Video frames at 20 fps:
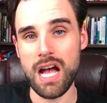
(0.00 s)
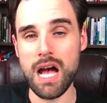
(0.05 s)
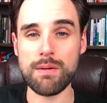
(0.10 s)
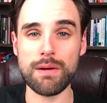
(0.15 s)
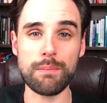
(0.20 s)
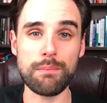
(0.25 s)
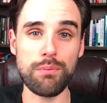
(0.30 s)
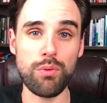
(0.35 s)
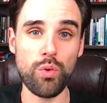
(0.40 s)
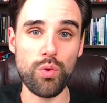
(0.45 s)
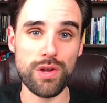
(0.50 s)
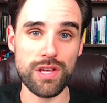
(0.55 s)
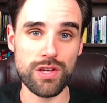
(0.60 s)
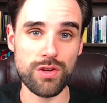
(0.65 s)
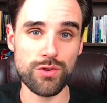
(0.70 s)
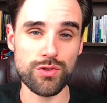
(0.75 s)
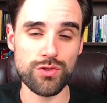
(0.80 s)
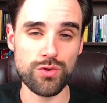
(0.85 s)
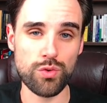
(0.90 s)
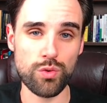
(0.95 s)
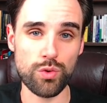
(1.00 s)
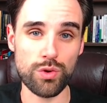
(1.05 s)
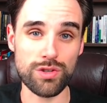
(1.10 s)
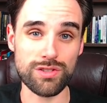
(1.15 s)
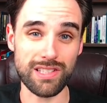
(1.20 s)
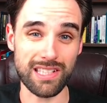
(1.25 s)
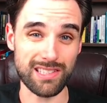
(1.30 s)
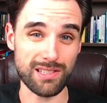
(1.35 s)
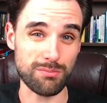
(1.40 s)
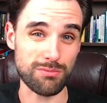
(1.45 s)
I'm going to point you
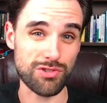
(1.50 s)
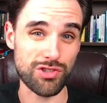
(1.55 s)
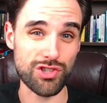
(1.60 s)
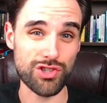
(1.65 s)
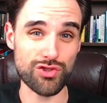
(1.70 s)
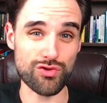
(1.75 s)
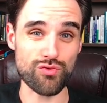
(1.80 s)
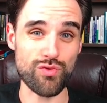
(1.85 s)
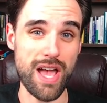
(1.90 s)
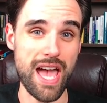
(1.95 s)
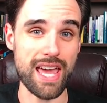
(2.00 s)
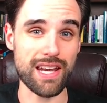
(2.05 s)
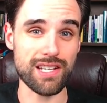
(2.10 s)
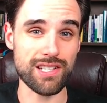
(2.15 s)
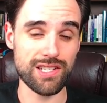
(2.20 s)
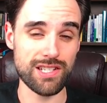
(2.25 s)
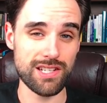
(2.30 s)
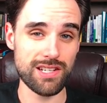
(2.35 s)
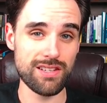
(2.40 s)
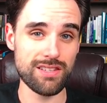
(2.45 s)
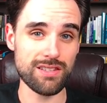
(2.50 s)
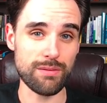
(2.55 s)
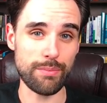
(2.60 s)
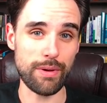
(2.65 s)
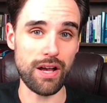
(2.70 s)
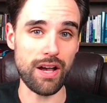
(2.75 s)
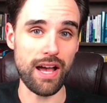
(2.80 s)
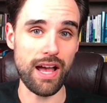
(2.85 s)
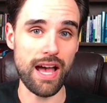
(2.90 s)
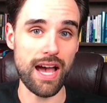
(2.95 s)
towards like some strategies
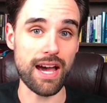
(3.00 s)
about